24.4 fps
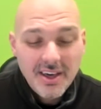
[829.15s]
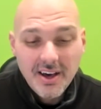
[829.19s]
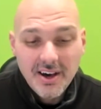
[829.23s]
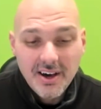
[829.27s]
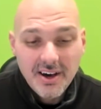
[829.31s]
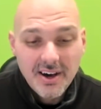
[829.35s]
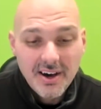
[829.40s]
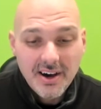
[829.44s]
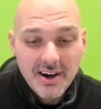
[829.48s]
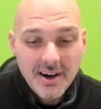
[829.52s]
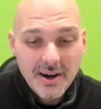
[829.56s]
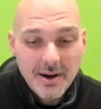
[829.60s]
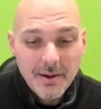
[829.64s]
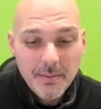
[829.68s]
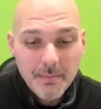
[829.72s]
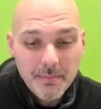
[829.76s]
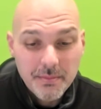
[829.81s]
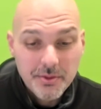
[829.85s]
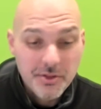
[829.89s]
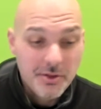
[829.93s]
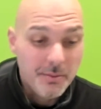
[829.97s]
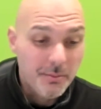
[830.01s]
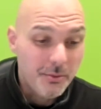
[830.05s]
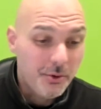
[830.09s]

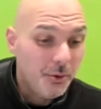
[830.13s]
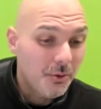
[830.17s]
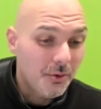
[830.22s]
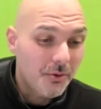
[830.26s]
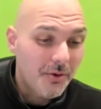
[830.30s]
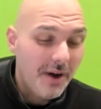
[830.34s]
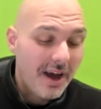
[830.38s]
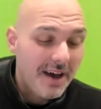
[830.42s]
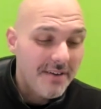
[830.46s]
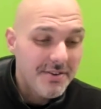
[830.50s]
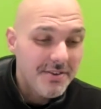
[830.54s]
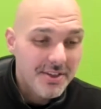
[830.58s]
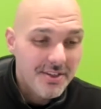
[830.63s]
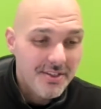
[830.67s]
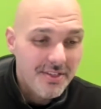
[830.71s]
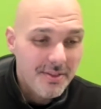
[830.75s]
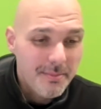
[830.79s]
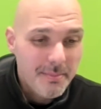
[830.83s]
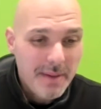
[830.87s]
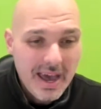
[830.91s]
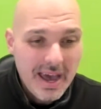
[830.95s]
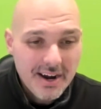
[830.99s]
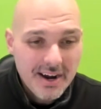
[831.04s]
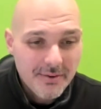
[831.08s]
some cool graphics in the
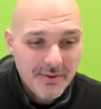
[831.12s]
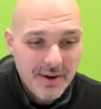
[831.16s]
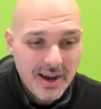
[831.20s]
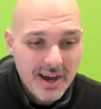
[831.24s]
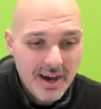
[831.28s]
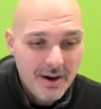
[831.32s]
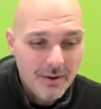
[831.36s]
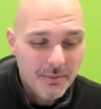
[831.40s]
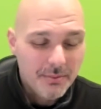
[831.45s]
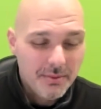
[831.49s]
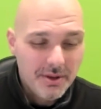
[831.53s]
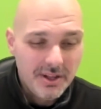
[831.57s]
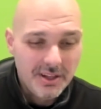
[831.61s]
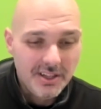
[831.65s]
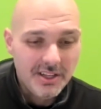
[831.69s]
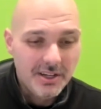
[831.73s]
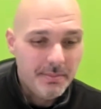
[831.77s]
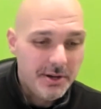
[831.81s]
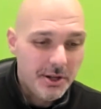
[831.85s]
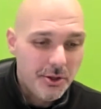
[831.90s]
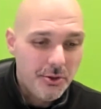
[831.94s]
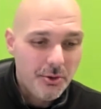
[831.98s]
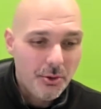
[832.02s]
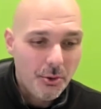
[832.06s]
background, a little
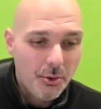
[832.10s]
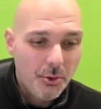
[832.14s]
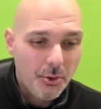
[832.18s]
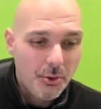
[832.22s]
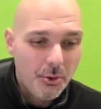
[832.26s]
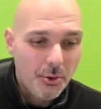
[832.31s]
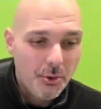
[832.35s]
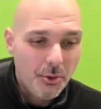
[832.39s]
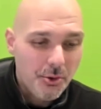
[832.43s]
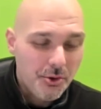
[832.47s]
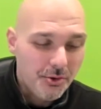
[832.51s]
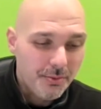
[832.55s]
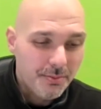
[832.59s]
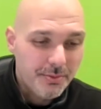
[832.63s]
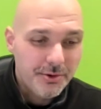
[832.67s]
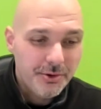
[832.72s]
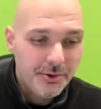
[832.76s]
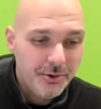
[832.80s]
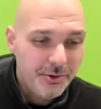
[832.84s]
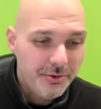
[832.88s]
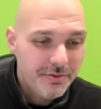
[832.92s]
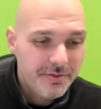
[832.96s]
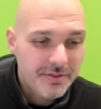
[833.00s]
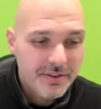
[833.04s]
bit of social
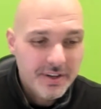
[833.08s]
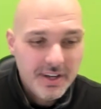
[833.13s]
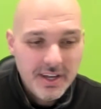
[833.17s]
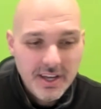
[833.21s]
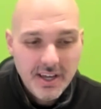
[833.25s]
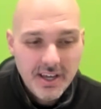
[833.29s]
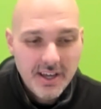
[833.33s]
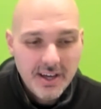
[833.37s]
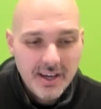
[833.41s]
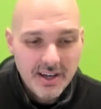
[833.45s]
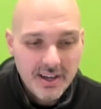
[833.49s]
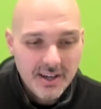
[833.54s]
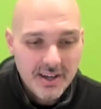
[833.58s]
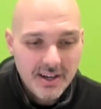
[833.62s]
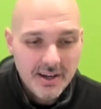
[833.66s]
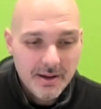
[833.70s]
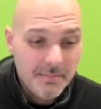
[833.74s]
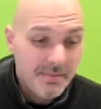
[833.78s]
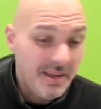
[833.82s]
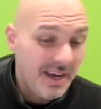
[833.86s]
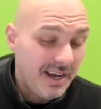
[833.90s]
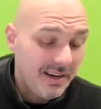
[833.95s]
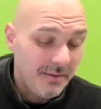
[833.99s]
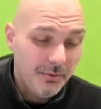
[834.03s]
proof
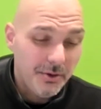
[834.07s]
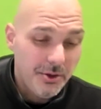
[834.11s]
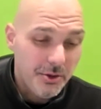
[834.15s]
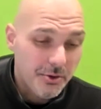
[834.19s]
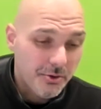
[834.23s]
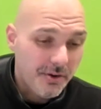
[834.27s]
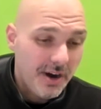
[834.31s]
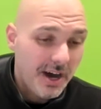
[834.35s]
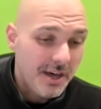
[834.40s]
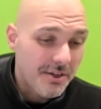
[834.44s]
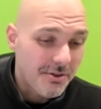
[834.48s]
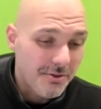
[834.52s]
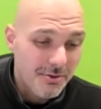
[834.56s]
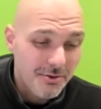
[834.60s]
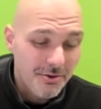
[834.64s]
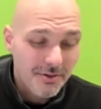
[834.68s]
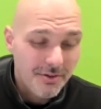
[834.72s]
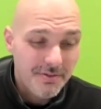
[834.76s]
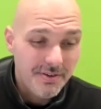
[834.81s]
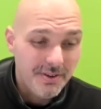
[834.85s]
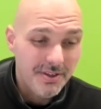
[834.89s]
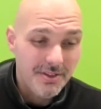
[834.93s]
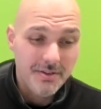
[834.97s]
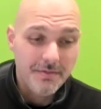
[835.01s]
that when you scratch the
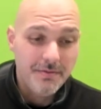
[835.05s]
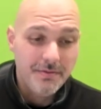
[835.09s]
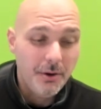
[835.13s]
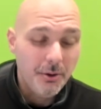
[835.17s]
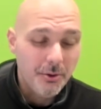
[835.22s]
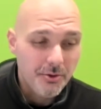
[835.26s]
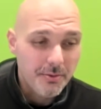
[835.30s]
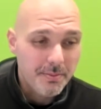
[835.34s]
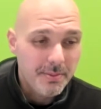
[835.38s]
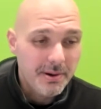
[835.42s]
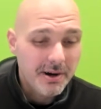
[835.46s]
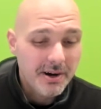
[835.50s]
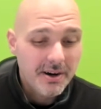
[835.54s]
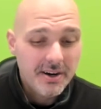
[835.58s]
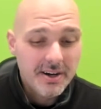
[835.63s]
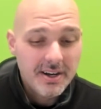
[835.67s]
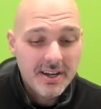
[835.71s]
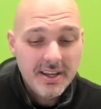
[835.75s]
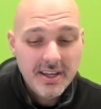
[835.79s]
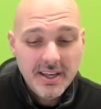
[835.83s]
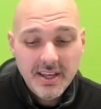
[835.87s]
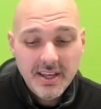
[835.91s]
surface, it falls apart.